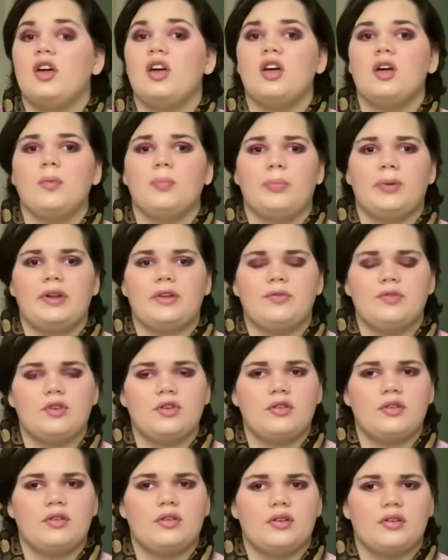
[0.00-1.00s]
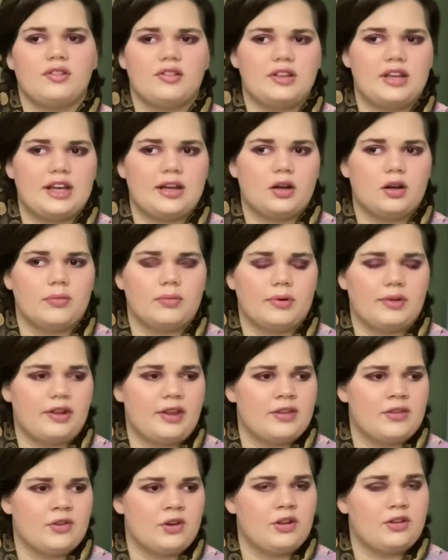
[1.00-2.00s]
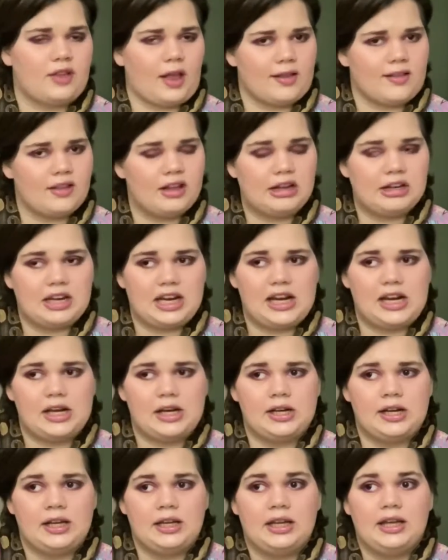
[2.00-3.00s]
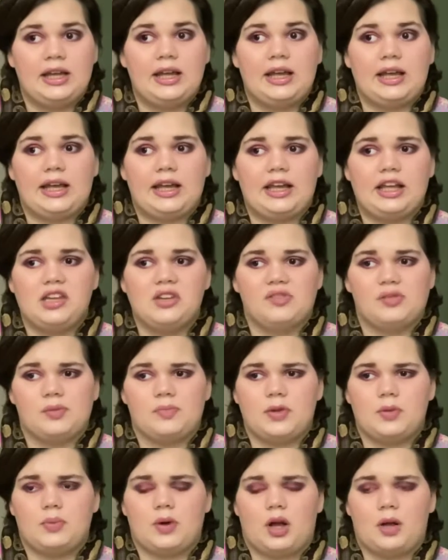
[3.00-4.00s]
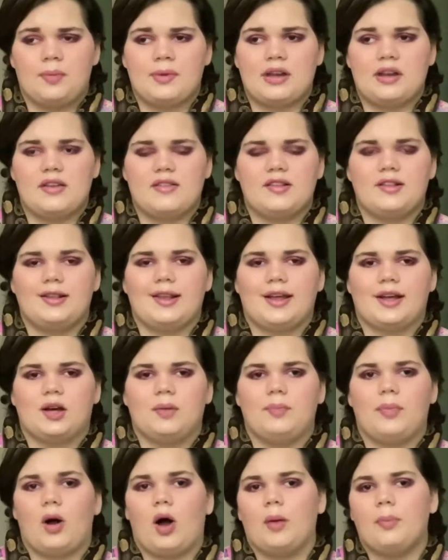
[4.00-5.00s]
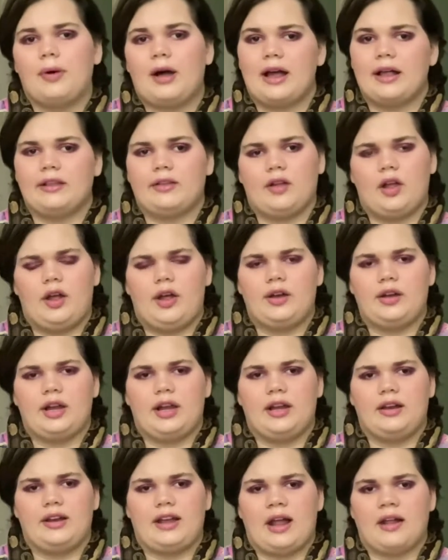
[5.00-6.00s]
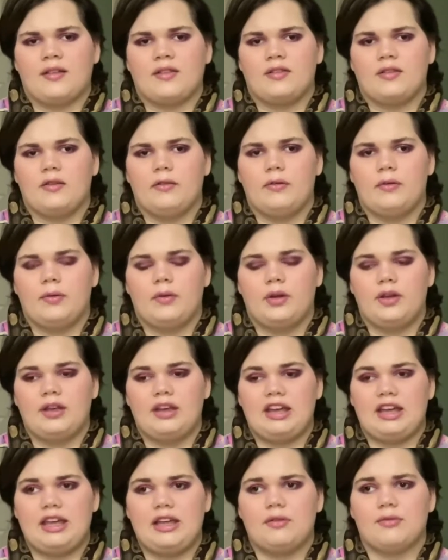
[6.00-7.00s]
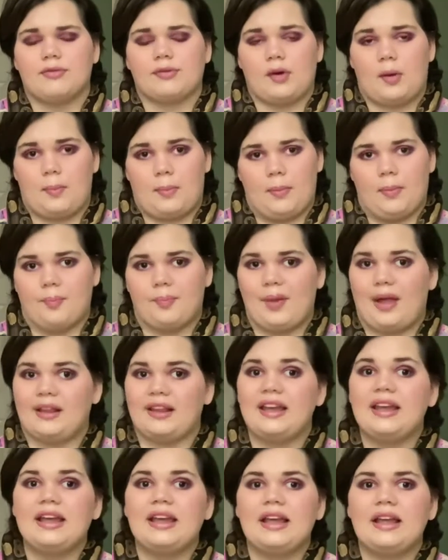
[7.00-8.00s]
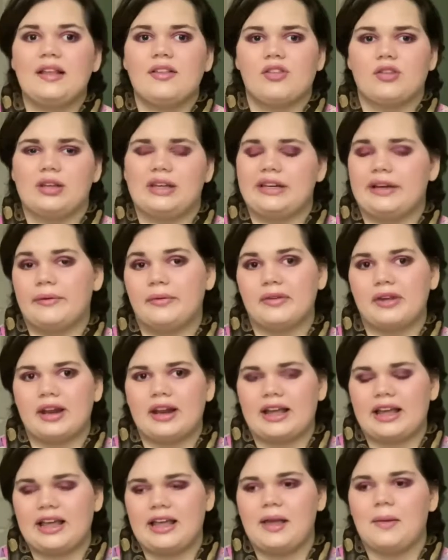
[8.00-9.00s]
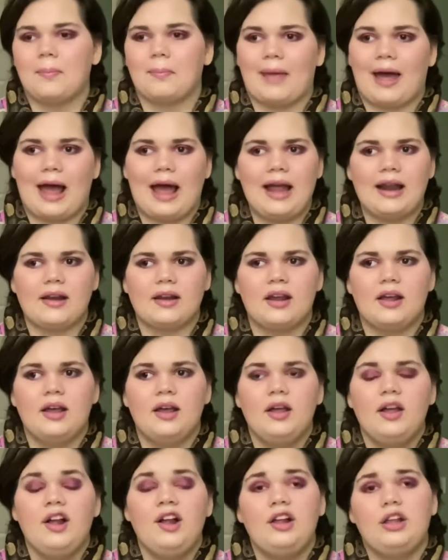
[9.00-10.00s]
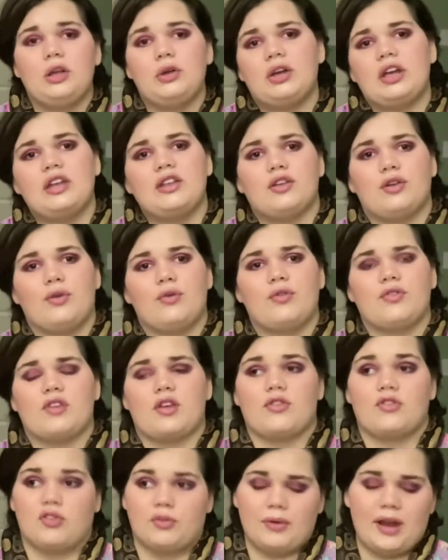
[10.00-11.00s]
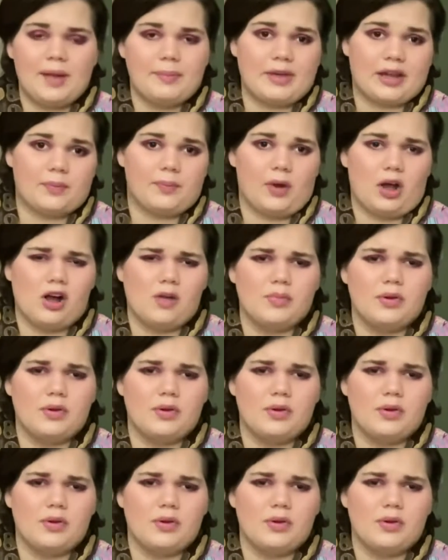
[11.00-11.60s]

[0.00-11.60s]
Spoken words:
But if your snake or lizard doesn't need a UVB bulb and isn't like a ball python and gets heat from belly heat, so they don't need a heat mat, you can use a ceramic bulb